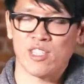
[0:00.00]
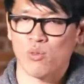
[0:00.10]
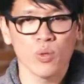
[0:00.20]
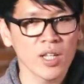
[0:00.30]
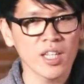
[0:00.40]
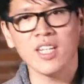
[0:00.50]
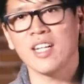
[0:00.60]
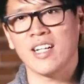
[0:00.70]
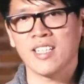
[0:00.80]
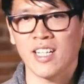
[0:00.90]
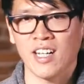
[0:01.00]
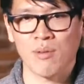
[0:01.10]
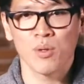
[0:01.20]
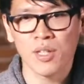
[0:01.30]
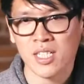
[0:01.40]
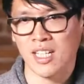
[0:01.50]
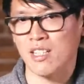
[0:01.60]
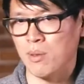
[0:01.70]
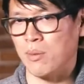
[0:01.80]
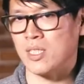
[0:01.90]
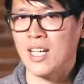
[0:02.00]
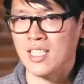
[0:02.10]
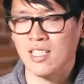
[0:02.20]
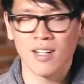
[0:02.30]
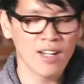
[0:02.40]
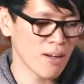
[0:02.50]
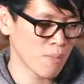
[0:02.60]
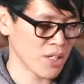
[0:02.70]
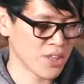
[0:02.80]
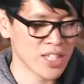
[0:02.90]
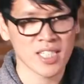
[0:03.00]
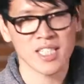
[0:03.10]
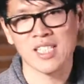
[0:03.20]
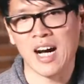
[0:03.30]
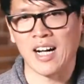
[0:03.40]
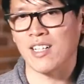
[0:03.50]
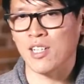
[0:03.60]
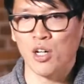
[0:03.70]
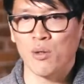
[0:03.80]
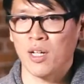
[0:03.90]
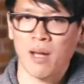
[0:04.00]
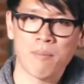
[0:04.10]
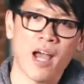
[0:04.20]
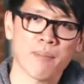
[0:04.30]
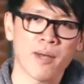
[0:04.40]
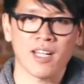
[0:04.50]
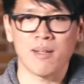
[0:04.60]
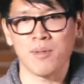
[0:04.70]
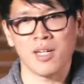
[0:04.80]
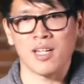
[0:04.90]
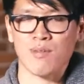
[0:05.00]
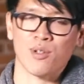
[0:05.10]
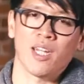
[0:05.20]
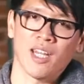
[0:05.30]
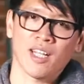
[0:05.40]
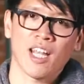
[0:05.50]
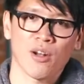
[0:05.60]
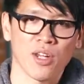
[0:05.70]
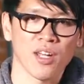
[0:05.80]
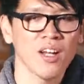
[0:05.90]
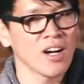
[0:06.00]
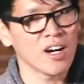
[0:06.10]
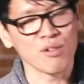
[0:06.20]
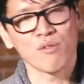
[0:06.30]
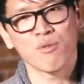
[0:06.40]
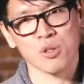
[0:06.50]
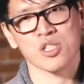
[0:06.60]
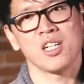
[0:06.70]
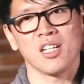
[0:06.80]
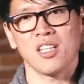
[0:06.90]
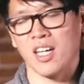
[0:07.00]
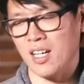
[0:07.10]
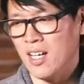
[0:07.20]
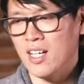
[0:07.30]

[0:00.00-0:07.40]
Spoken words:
It's a really neat idea and I'm really excited to be able to test it, but this is not going to go in my backpack and be an everyday carry, unfortunately.